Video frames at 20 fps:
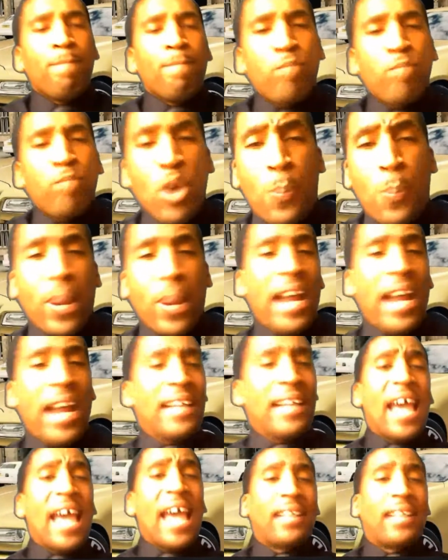you paying
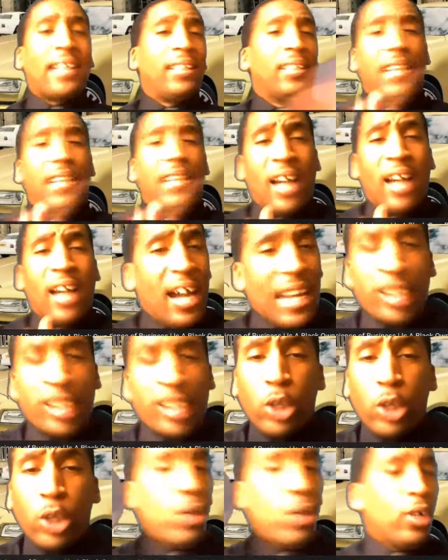taxes unless
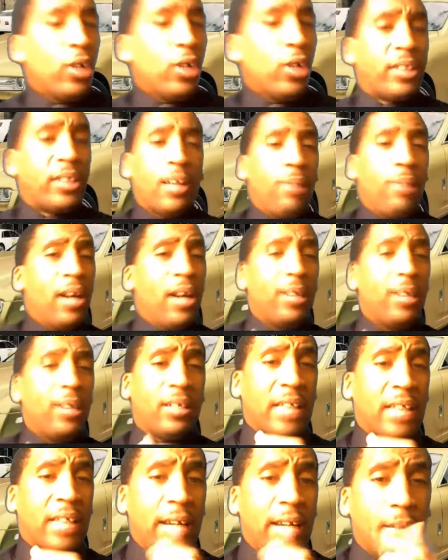you doing something under the
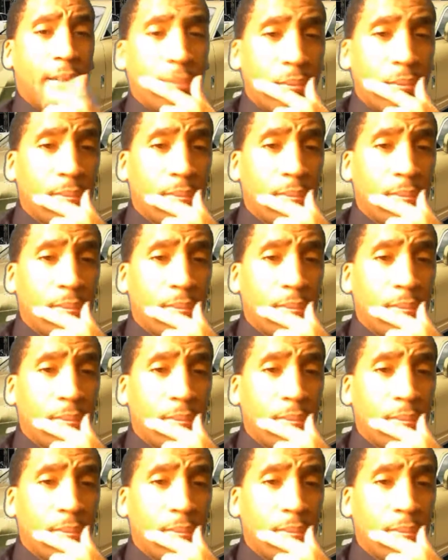table.